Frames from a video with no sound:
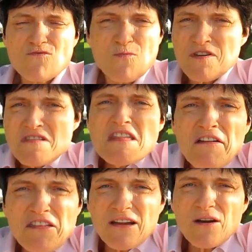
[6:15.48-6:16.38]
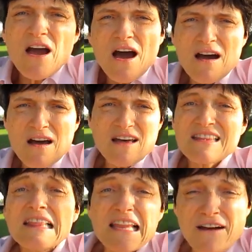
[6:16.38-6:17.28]
with nothing
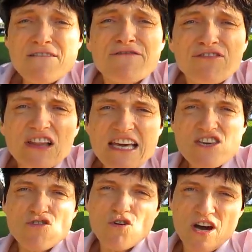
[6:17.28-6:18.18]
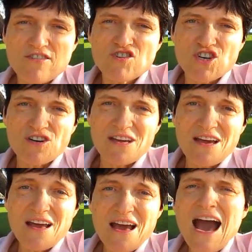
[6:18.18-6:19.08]
and flee your country?
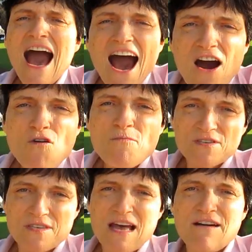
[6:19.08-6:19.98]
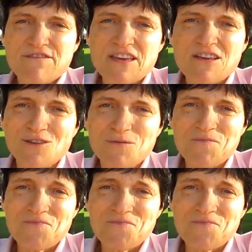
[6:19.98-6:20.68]
How must that feel?